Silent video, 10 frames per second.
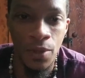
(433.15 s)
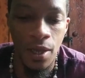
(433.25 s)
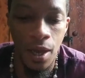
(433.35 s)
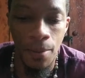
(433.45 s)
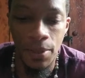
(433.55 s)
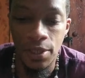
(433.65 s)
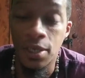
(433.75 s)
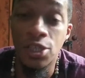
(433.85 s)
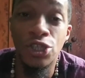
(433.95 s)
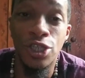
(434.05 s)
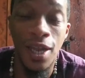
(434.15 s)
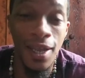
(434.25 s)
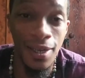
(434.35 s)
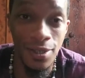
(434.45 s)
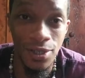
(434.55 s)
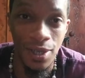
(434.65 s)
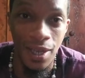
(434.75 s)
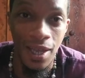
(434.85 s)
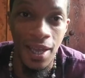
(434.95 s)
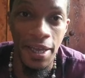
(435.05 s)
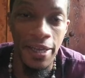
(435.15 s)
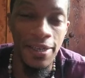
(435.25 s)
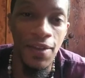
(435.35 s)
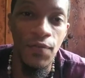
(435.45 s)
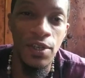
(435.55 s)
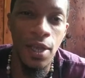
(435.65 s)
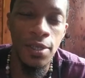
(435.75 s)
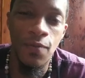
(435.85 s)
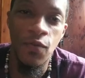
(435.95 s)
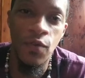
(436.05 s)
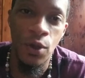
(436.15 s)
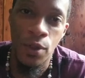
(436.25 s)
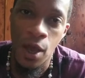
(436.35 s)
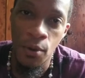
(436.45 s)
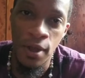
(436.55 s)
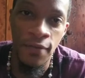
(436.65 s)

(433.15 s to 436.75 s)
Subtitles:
It's an exchange. And if it doesn't feel that way,